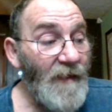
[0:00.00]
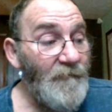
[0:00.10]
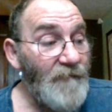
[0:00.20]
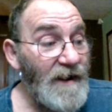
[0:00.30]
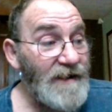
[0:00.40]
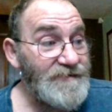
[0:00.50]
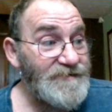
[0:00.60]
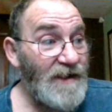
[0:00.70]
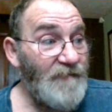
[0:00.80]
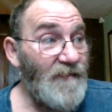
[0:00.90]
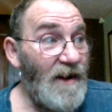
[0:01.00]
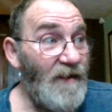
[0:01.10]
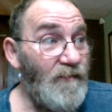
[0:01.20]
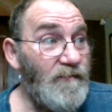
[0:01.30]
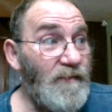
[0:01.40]
but some
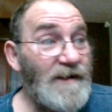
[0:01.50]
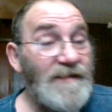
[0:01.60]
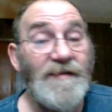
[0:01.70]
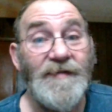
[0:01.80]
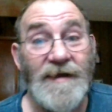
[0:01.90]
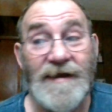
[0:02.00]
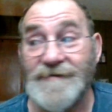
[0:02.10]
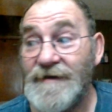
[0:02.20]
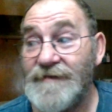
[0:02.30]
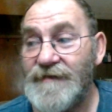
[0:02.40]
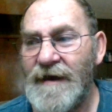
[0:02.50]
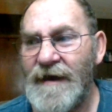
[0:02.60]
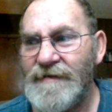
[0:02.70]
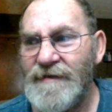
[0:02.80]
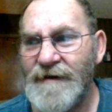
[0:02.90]
uh, one of the things that
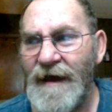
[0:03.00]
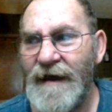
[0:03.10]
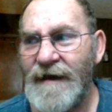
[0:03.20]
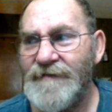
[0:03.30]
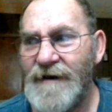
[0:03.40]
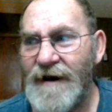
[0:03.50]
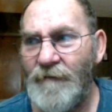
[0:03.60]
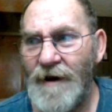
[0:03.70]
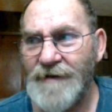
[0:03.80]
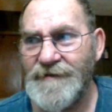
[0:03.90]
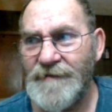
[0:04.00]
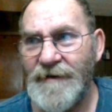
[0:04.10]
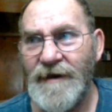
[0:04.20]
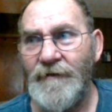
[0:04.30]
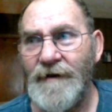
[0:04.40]
they the guy that I watched the video